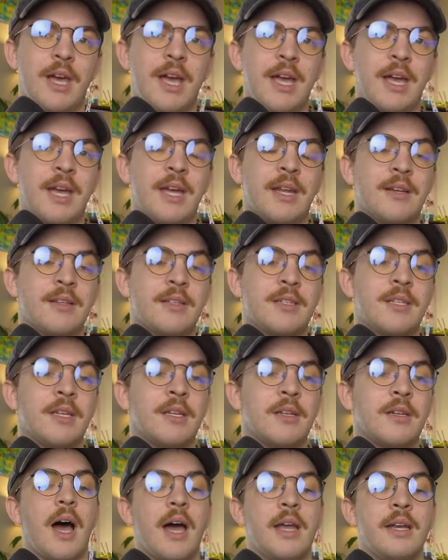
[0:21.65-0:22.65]
and
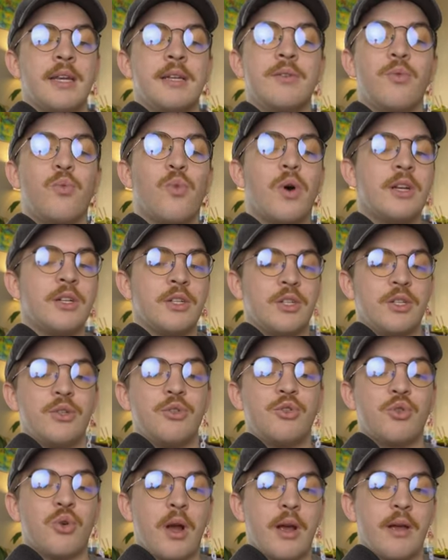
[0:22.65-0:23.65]
I want to
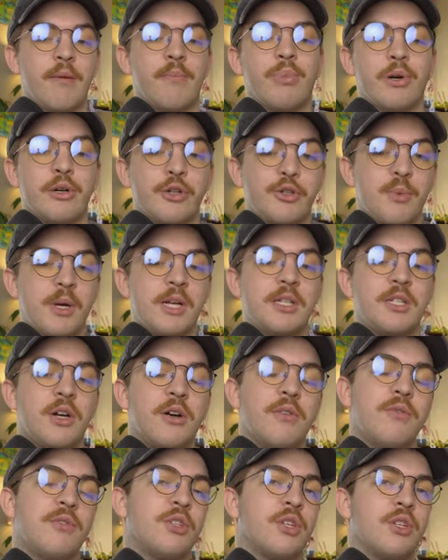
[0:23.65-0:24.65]
try and push
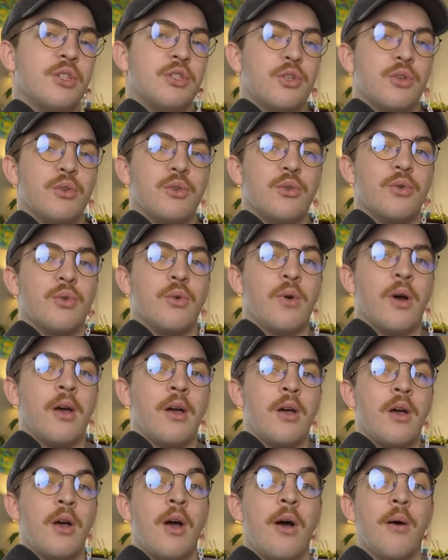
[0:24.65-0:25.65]
myself to do
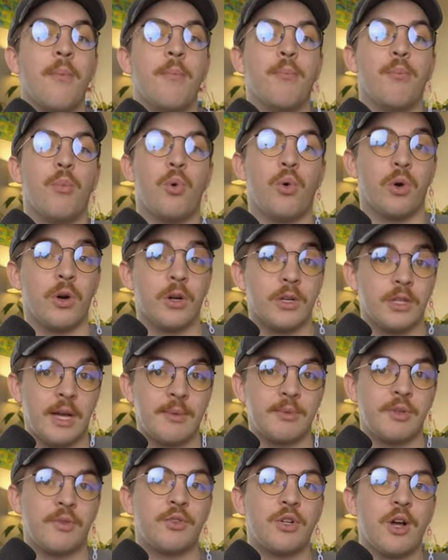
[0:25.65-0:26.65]
more
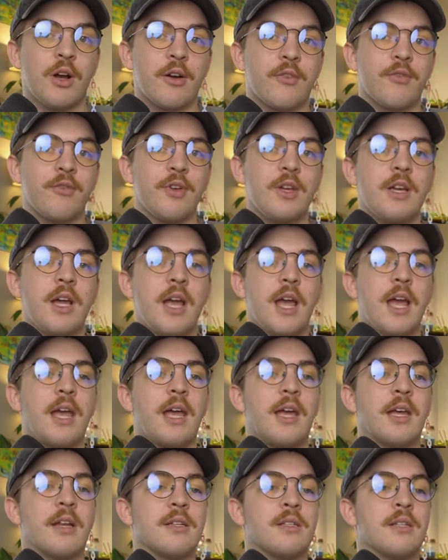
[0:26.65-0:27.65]
types of photography
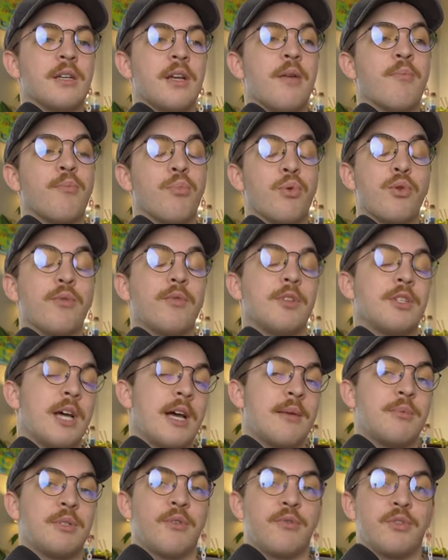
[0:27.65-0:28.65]
and improve the
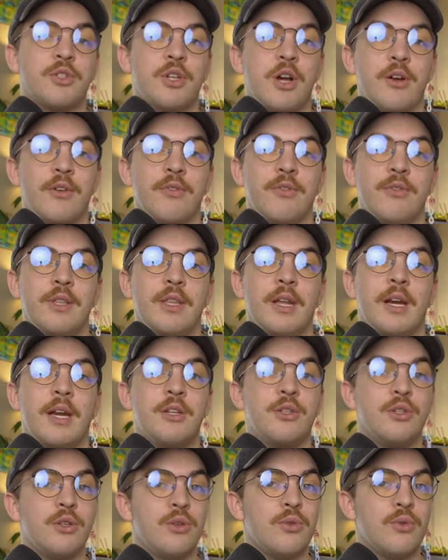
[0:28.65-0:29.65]
types of photography that I
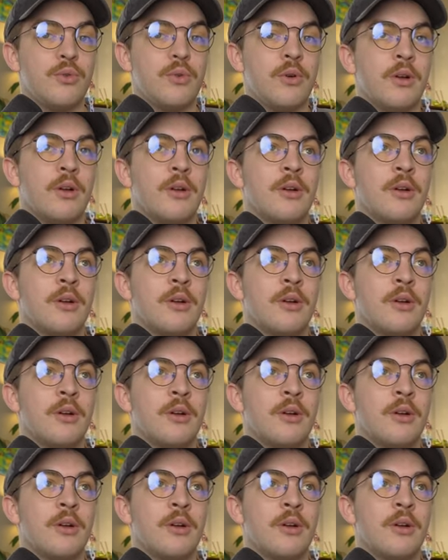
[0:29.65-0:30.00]
do